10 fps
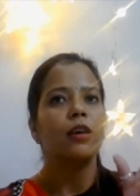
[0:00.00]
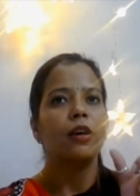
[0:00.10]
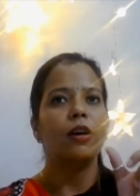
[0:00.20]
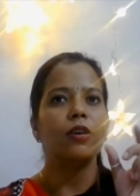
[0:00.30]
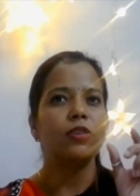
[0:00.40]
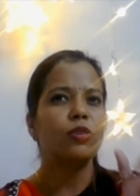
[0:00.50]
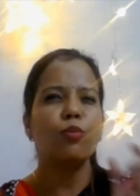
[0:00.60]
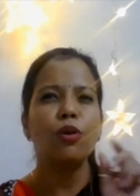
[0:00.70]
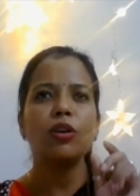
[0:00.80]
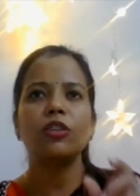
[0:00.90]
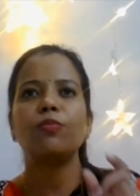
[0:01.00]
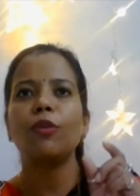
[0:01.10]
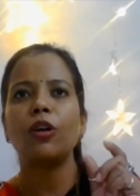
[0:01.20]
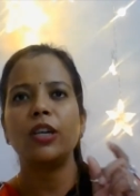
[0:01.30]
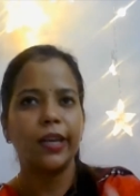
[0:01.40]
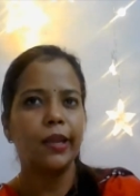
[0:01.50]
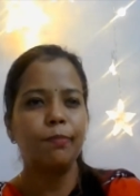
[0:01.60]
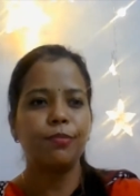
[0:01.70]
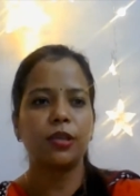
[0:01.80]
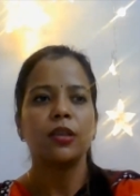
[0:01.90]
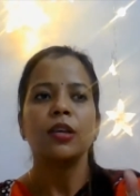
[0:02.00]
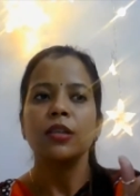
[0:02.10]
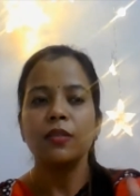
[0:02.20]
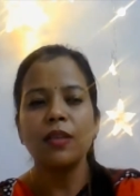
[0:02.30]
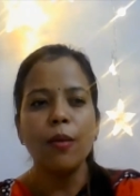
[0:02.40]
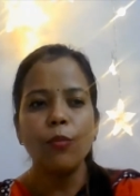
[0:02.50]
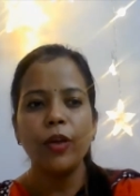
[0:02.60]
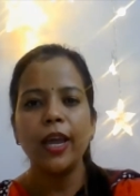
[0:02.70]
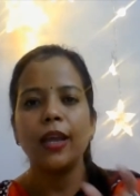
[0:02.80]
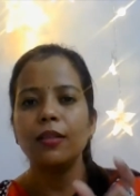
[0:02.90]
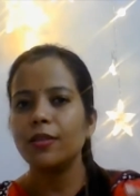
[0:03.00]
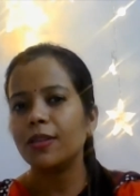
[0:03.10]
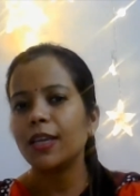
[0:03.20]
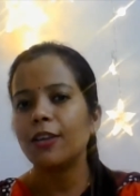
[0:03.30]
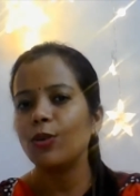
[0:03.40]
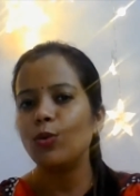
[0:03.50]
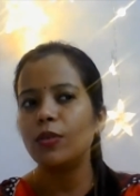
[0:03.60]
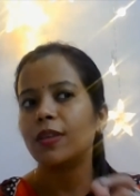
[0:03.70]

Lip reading: small tips somewhere in stick notes,